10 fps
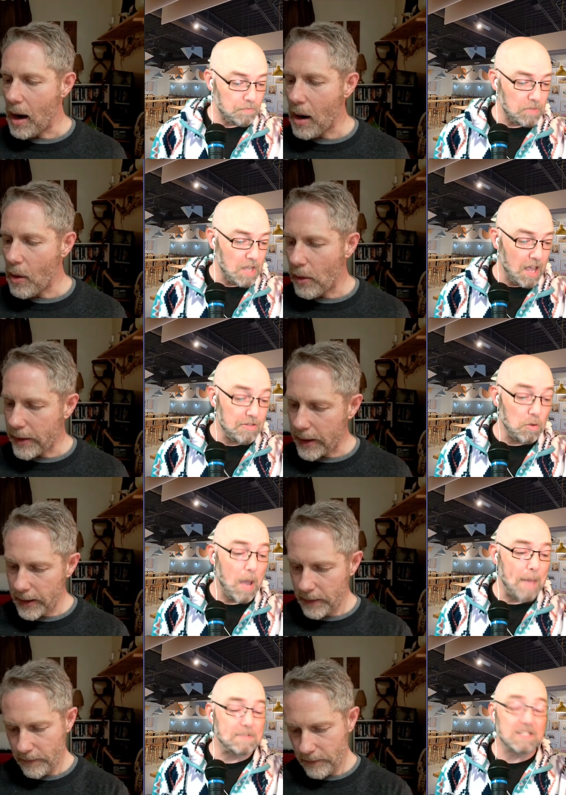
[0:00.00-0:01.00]
Speaker 1: oh, okay. and
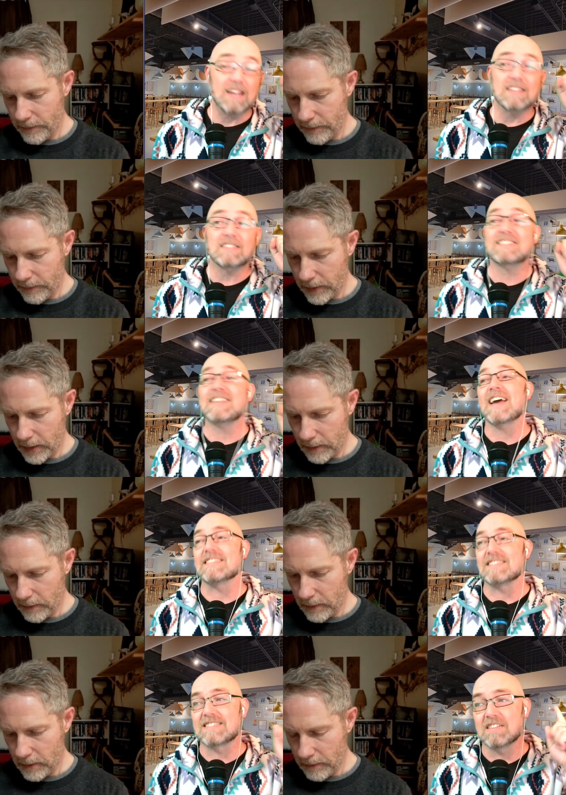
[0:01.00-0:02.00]
the website
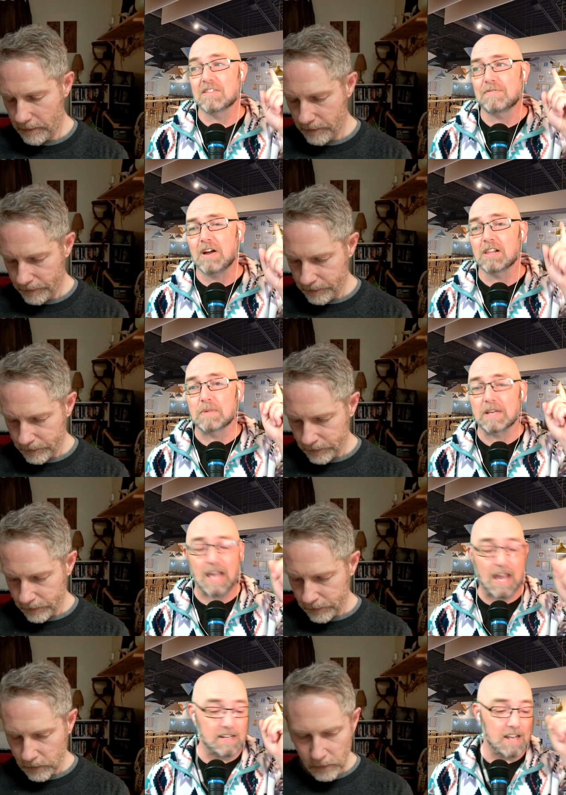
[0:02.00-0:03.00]
says the
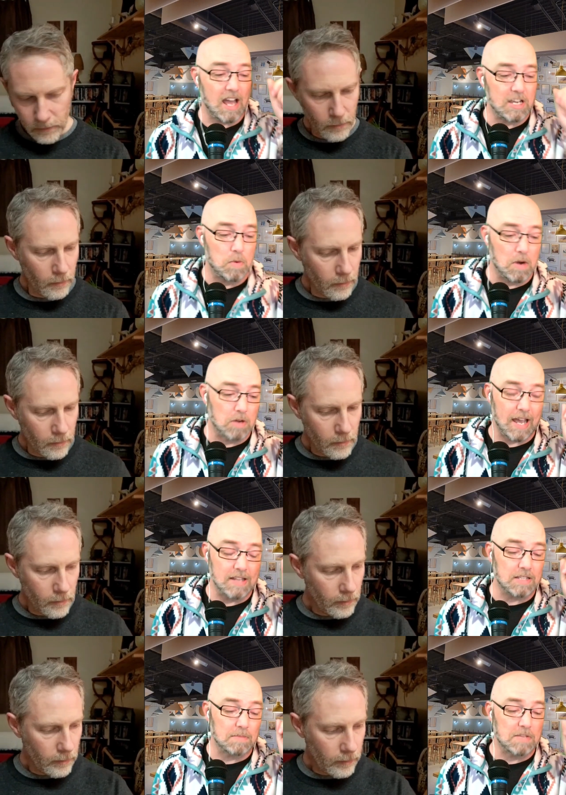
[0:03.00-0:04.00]
following, and I quote:
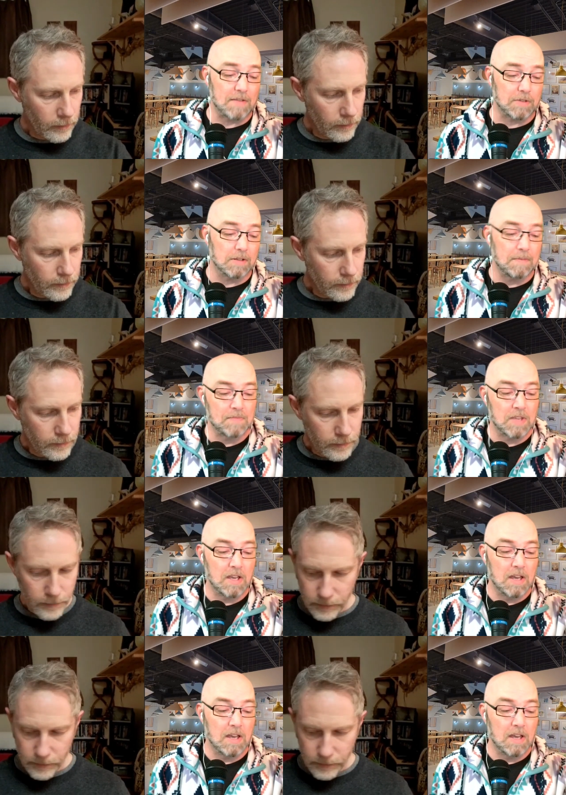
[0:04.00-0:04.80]
"Handsome Devil."